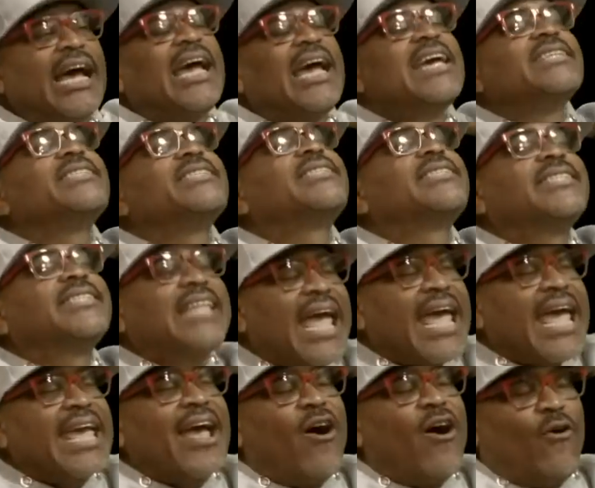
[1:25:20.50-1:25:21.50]
and
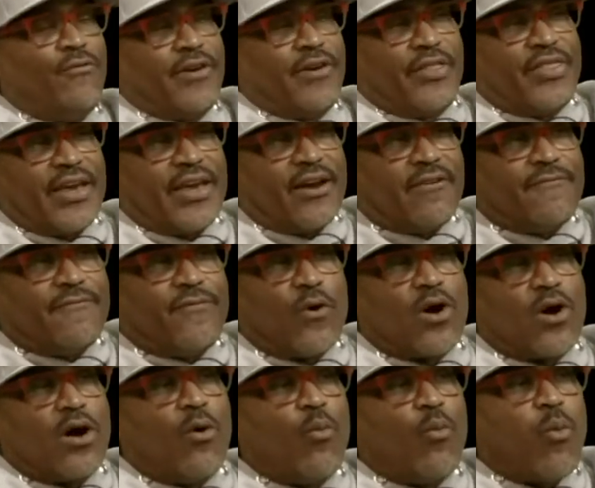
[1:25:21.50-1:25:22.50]
stay over there
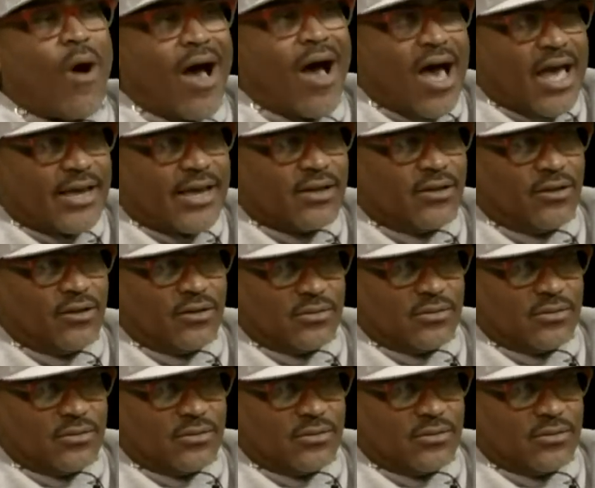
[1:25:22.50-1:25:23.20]
for a while.